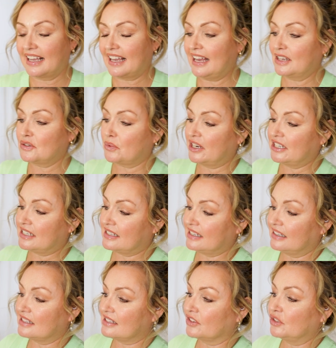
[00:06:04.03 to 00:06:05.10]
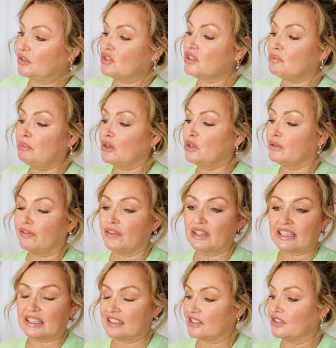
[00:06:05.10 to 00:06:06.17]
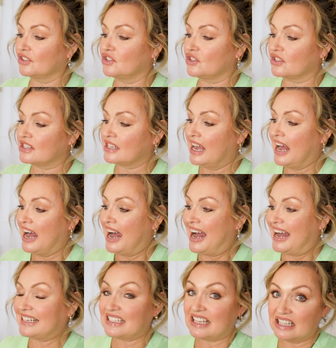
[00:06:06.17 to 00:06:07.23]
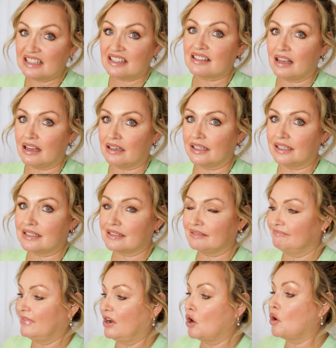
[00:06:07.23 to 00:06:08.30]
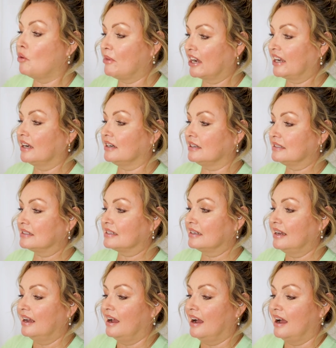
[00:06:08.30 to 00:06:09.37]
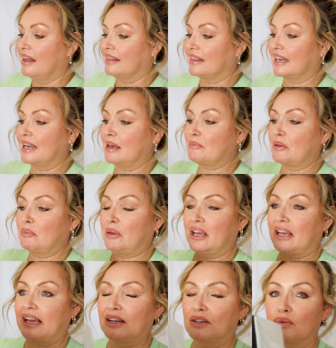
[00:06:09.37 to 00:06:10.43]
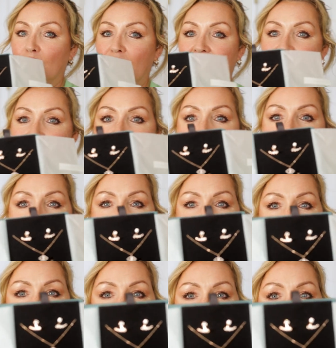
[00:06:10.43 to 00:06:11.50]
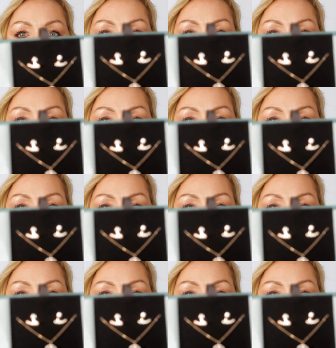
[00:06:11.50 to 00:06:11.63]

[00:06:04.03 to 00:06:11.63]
Can't wait to see these on you. Just beautiful little touches. And inside, oh my God, they let me pick out whatever I wanted.